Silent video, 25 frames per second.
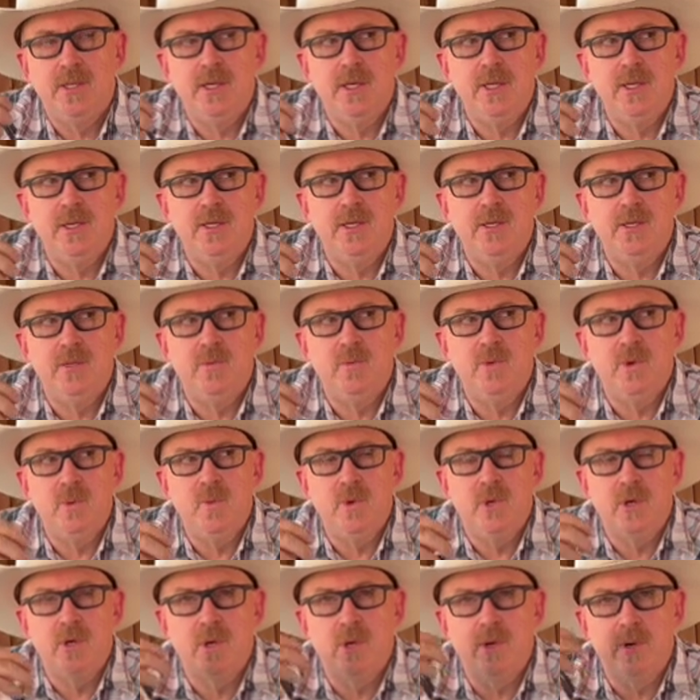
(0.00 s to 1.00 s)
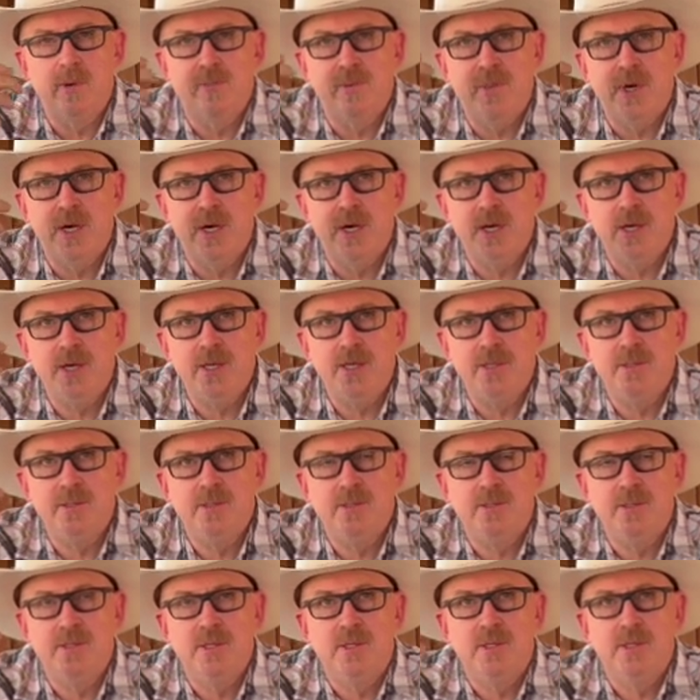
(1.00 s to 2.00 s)
and we want our
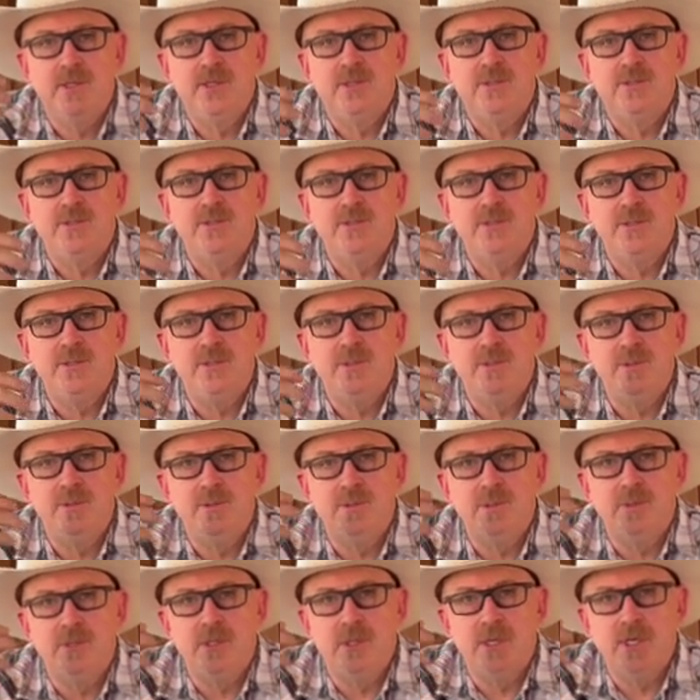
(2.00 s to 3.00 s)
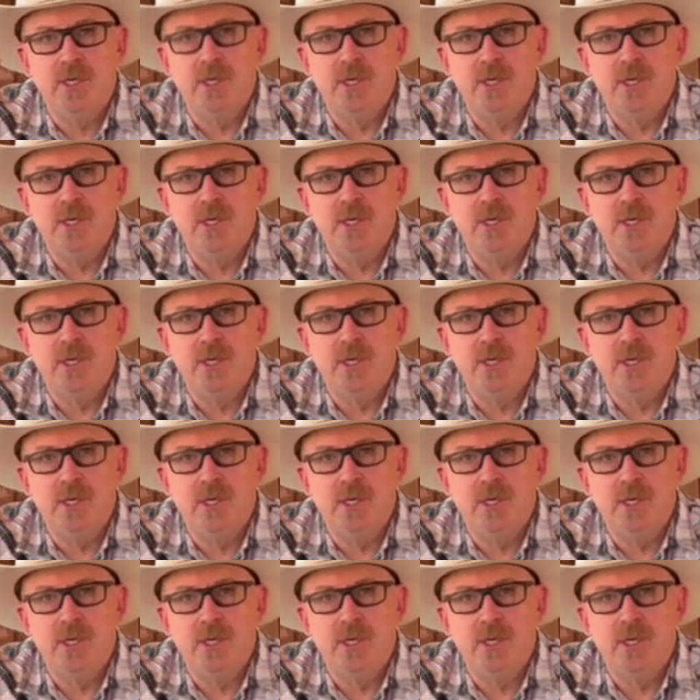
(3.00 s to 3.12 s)
mind to